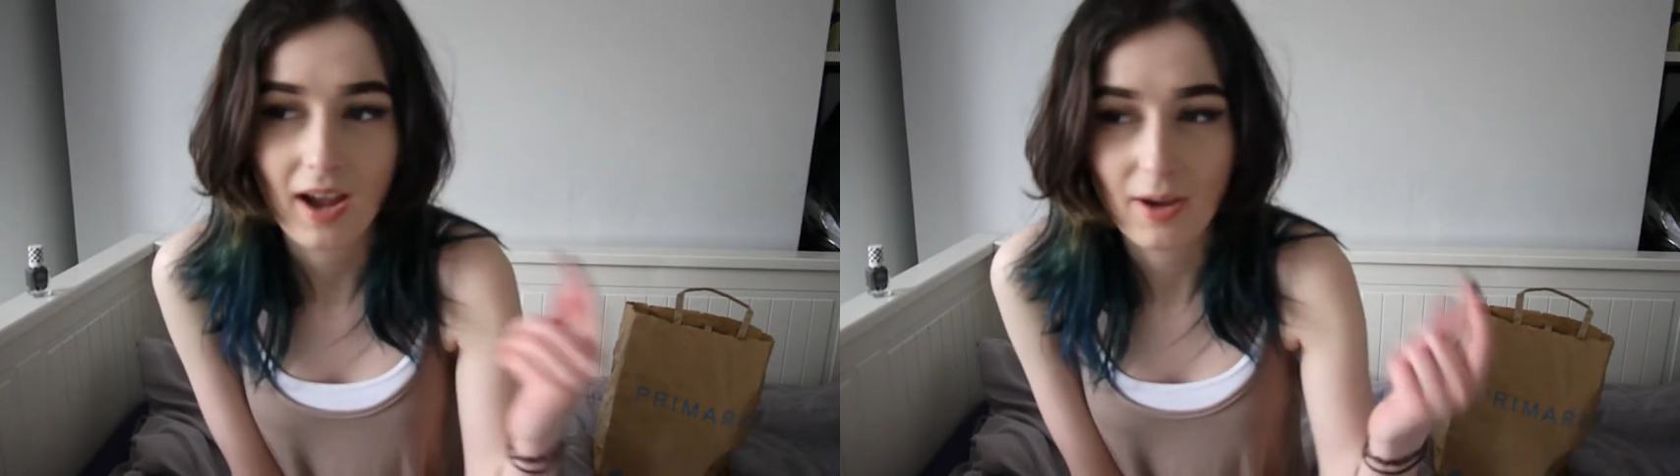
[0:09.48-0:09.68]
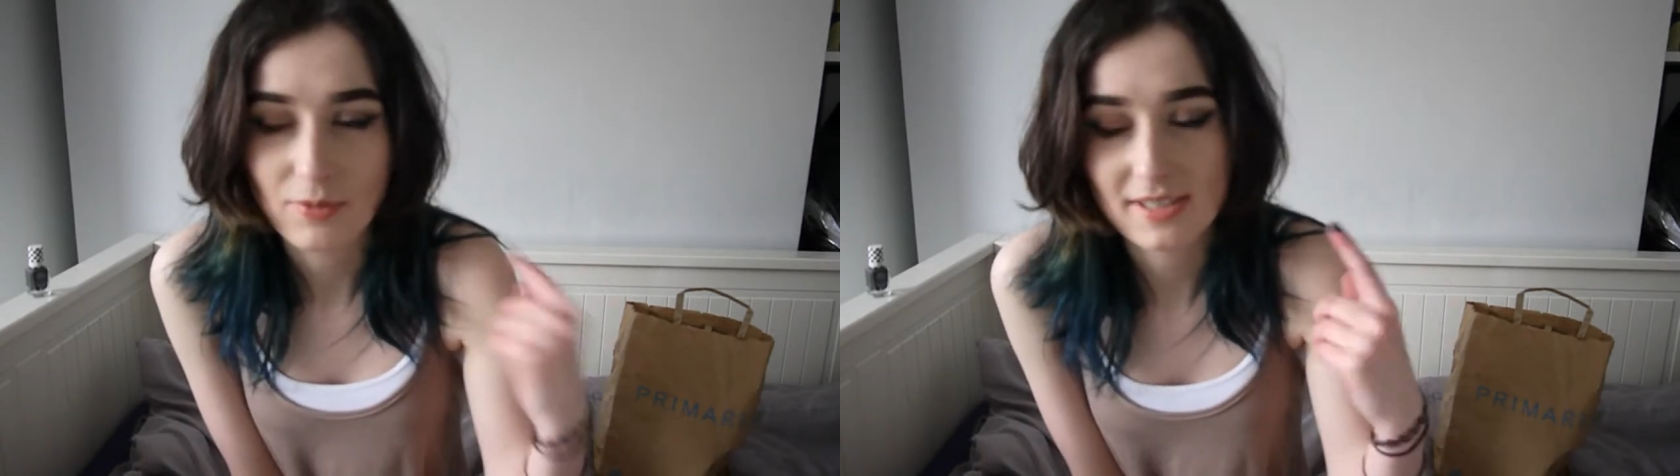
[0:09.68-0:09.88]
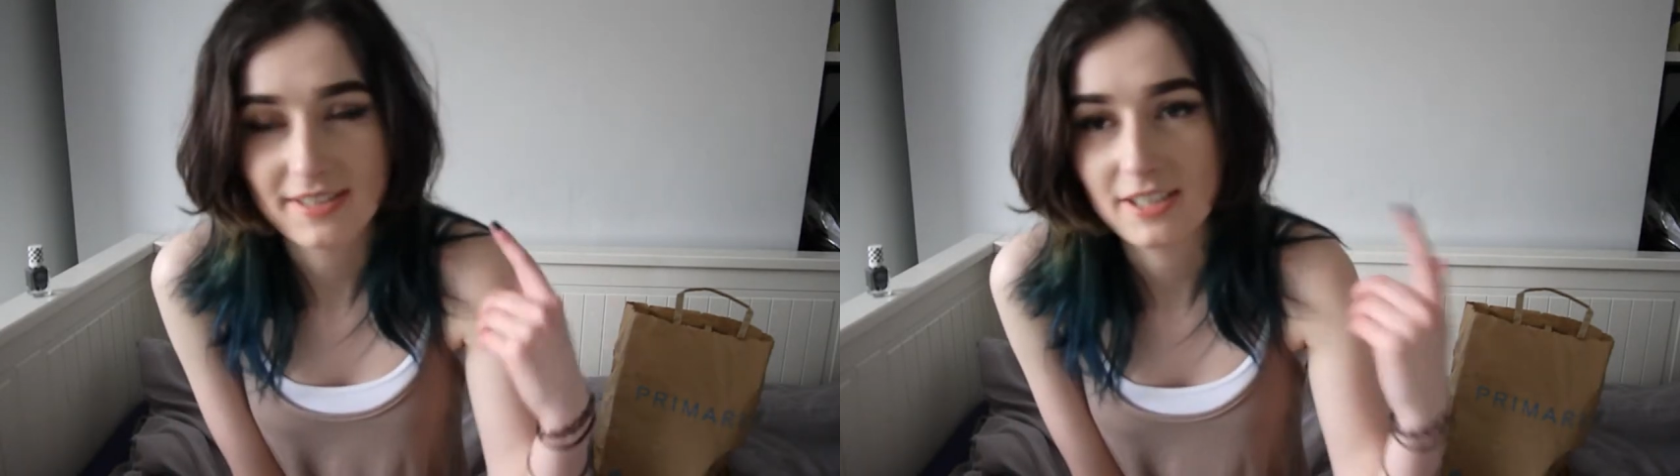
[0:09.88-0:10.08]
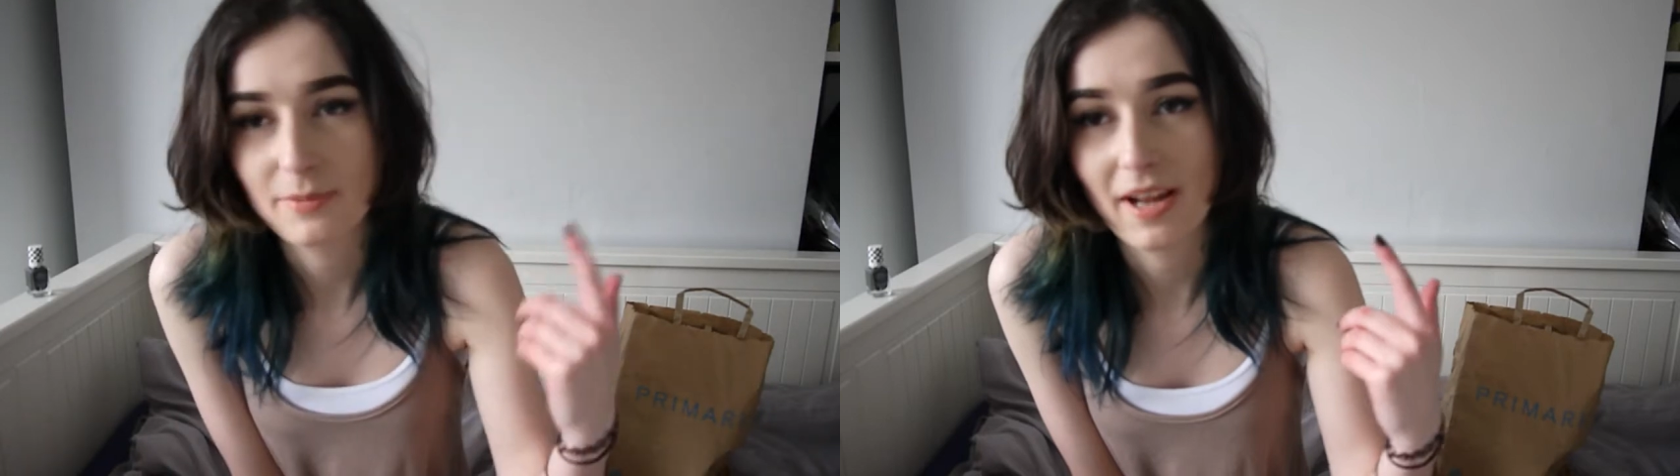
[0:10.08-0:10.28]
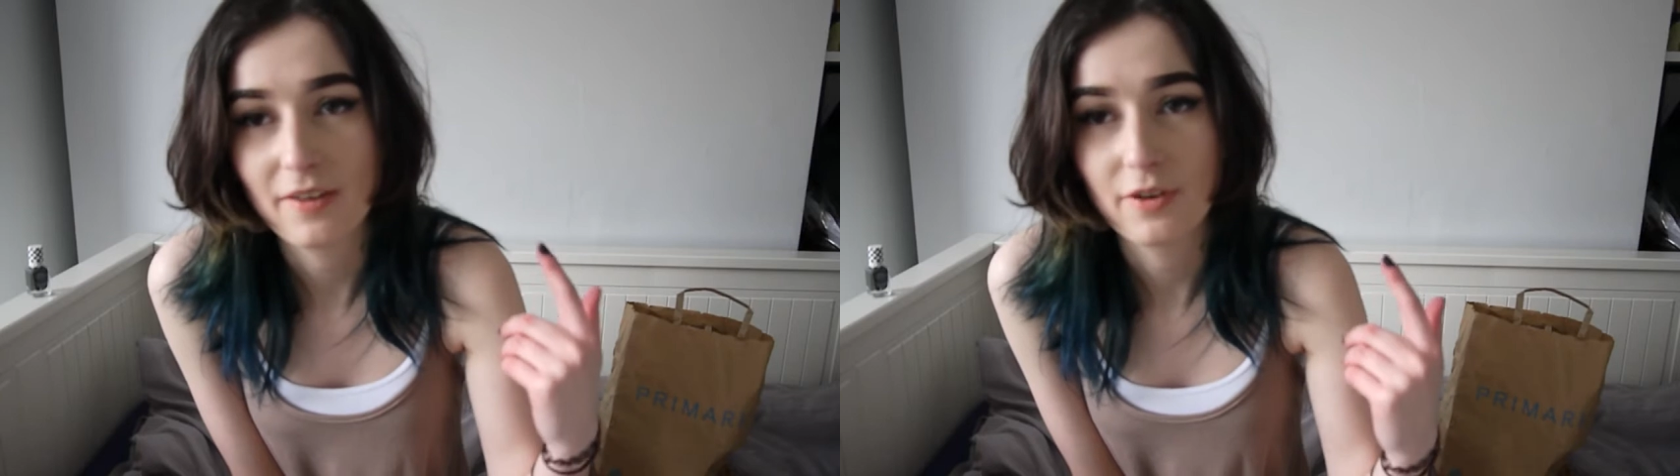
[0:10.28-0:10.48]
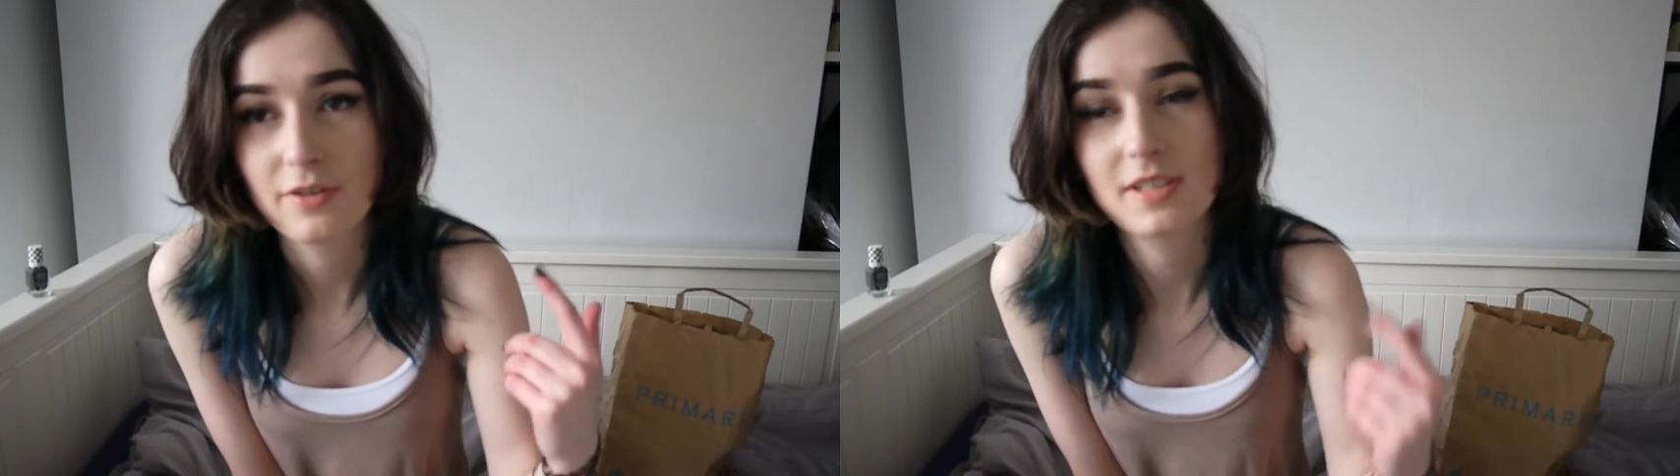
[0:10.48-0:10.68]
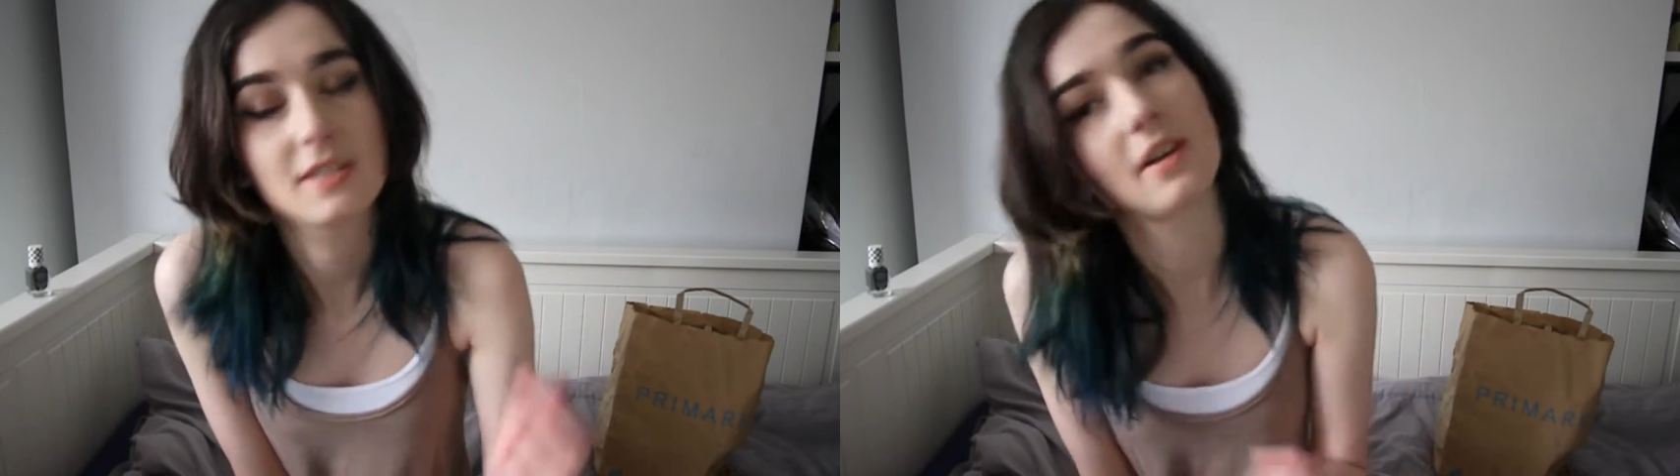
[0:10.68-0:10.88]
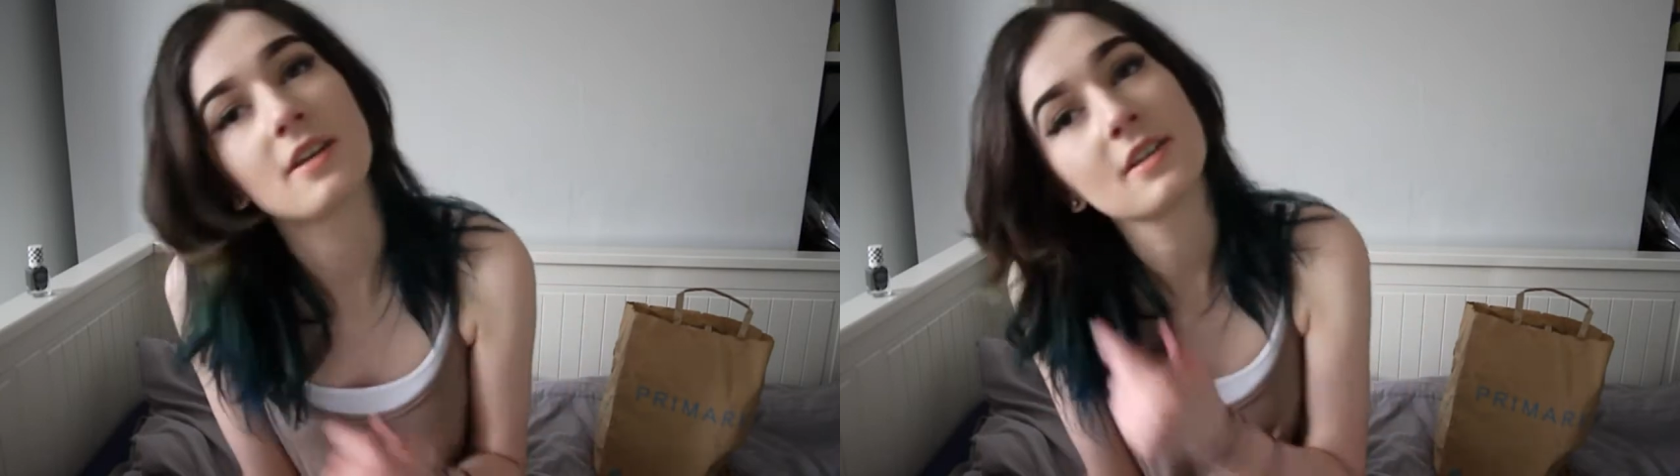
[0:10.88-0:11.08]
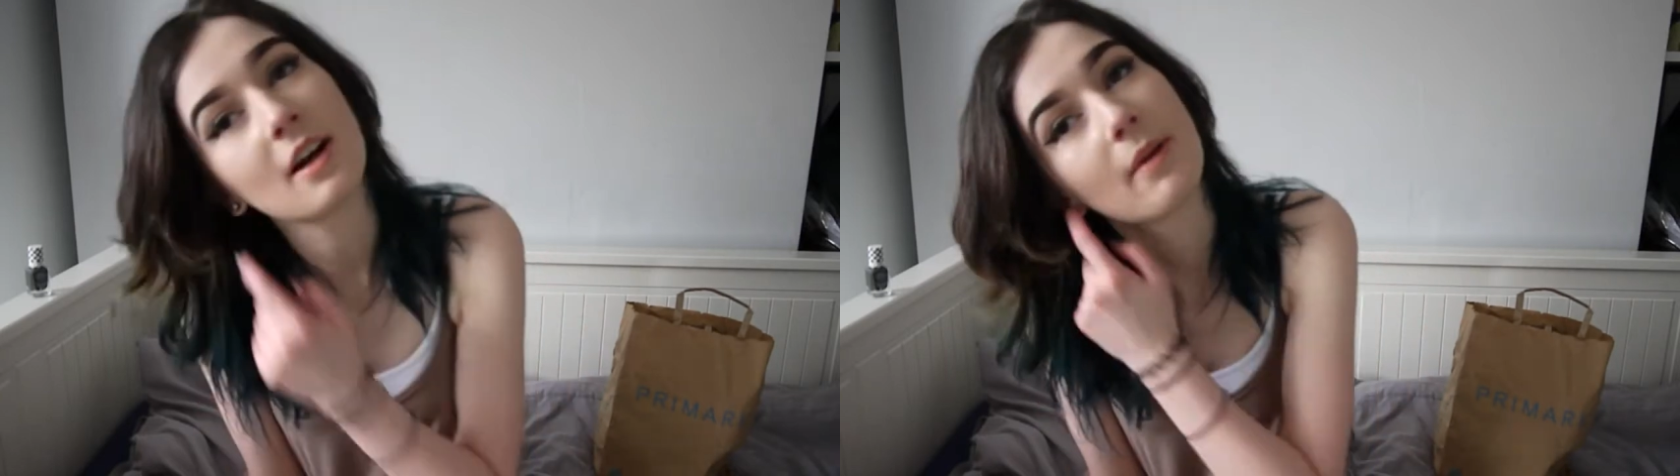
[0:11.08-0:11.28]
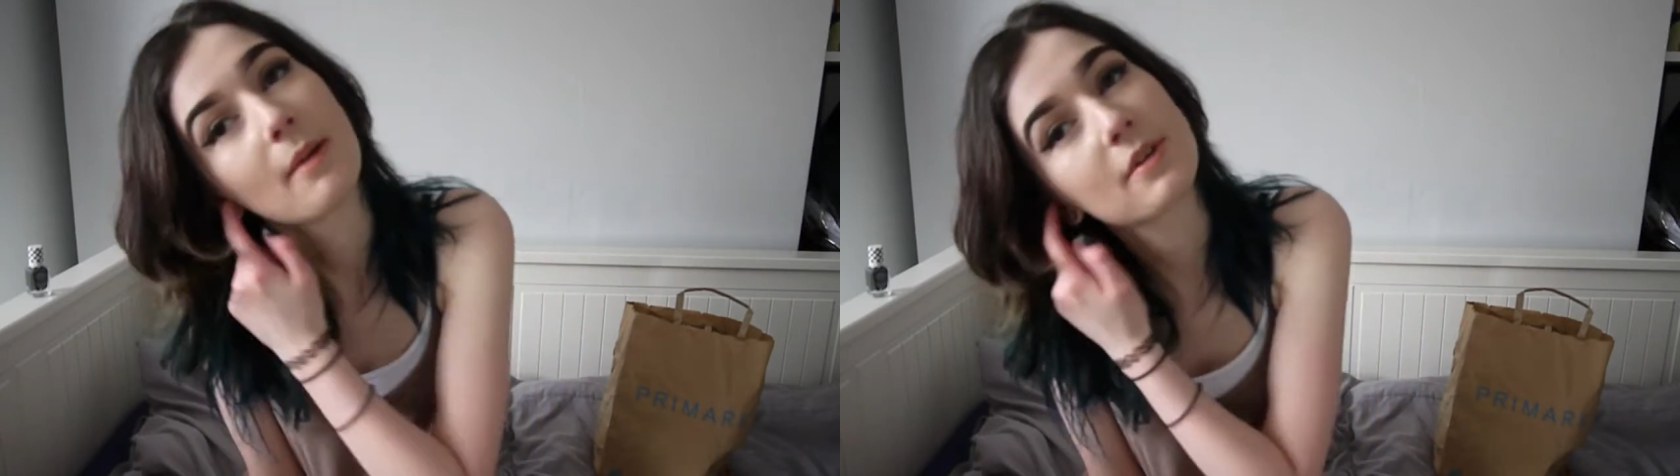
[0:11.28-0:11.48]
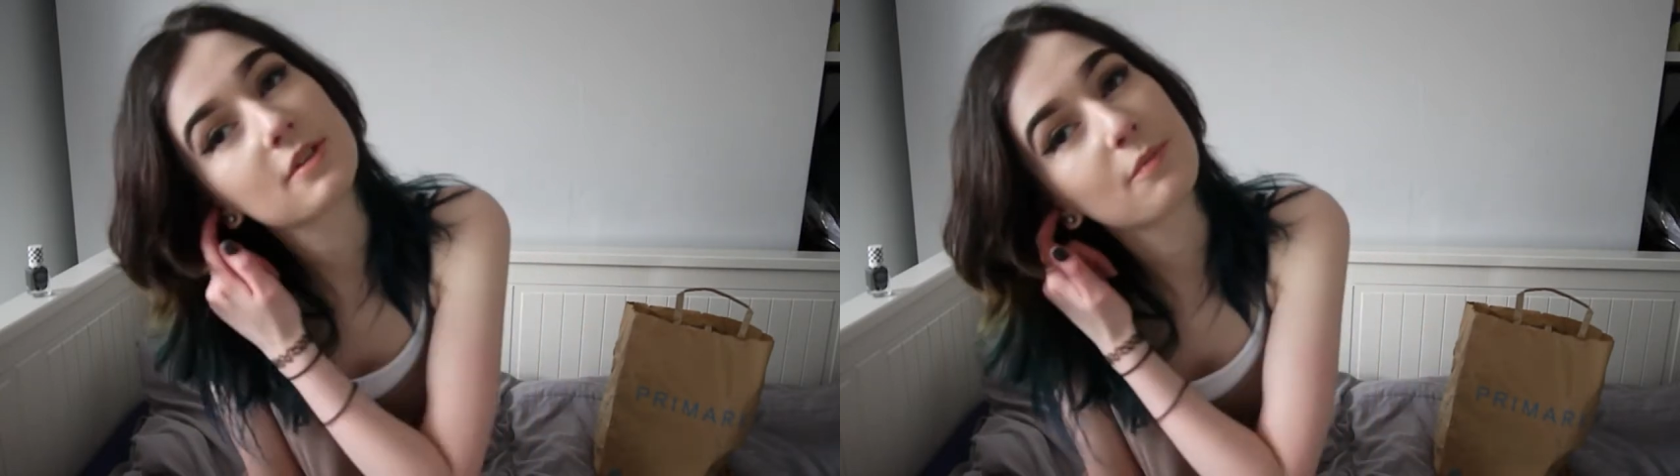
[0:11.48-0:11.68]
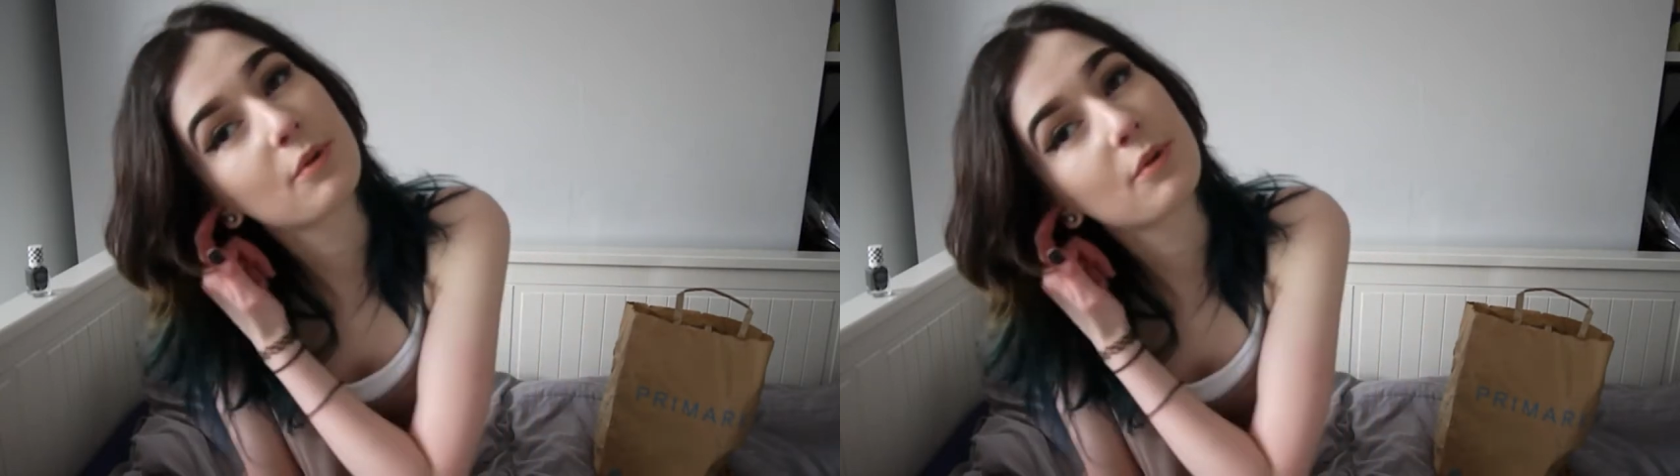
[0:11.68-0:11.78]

I was listening to my headphones the entire time and I must have